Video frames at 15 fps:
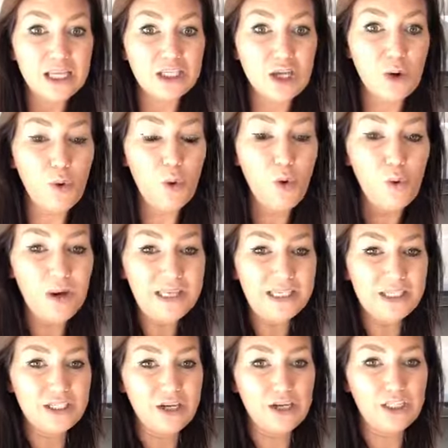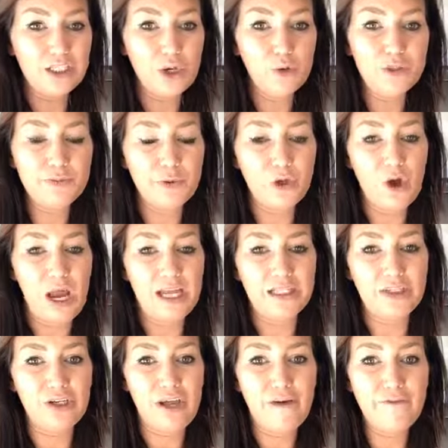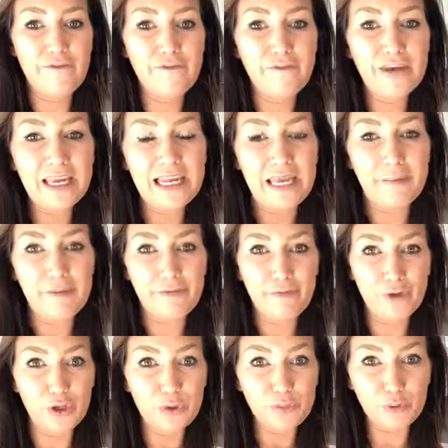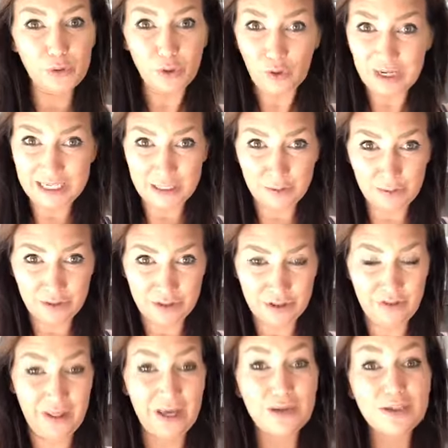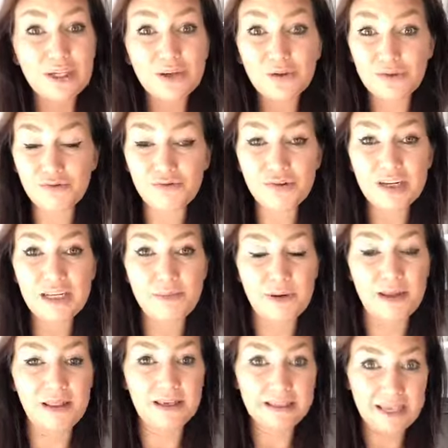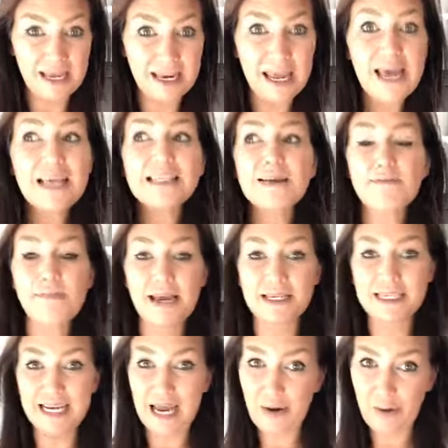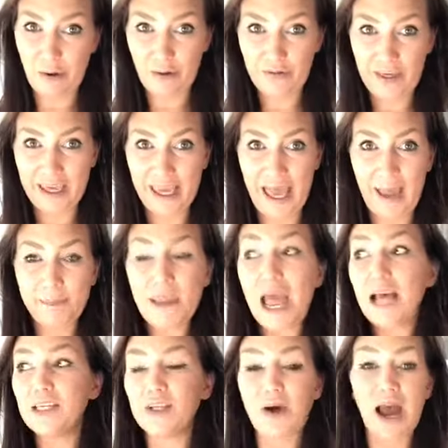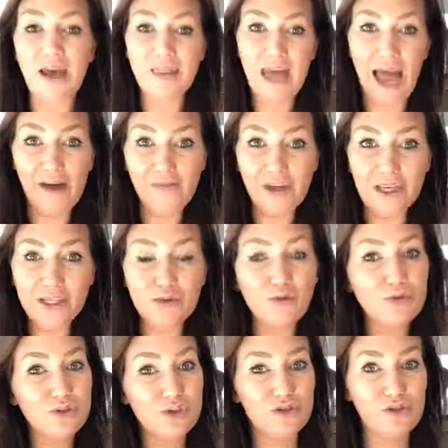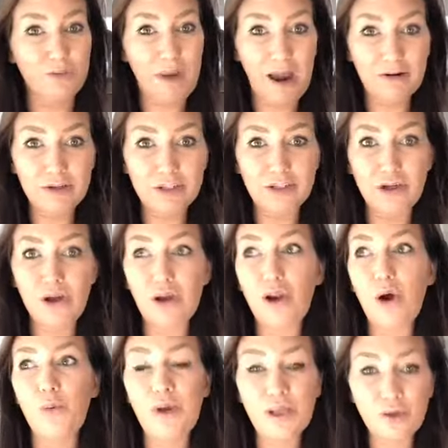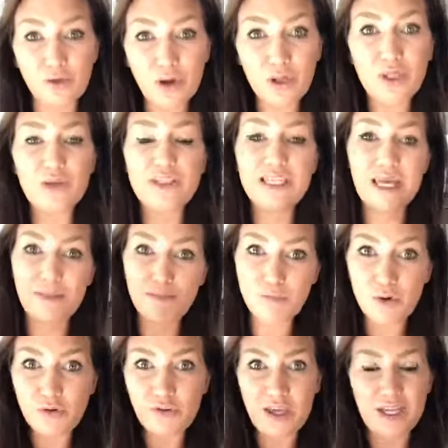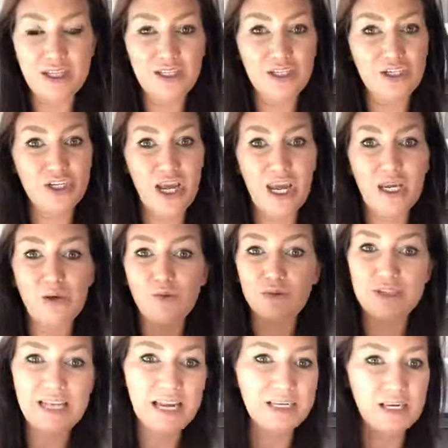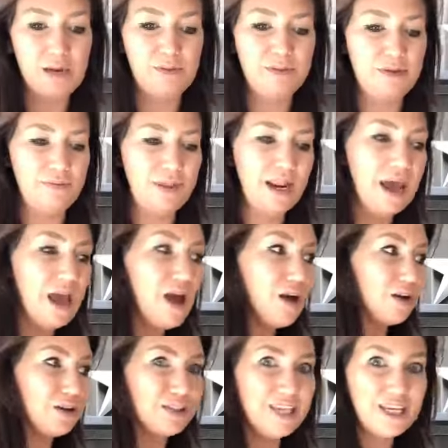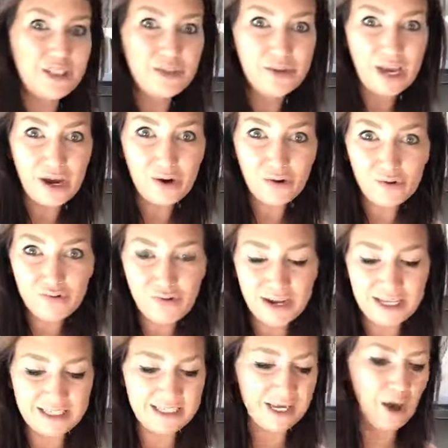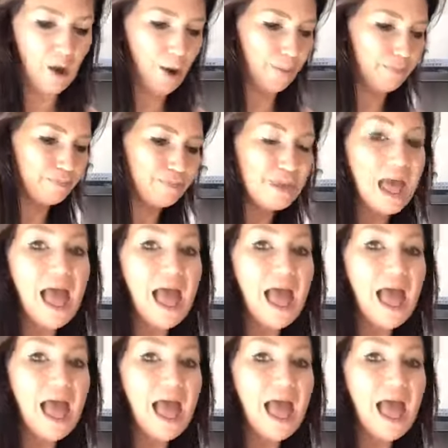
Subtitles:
So always touch it, always put your hand on it and feel it before you put your little ones on there because it could really burn their skin. It's amazing how hot they get. So either have it stored under a parasol or when you're not using it, move it into the shade or stand it up or something because they do get crazy hot.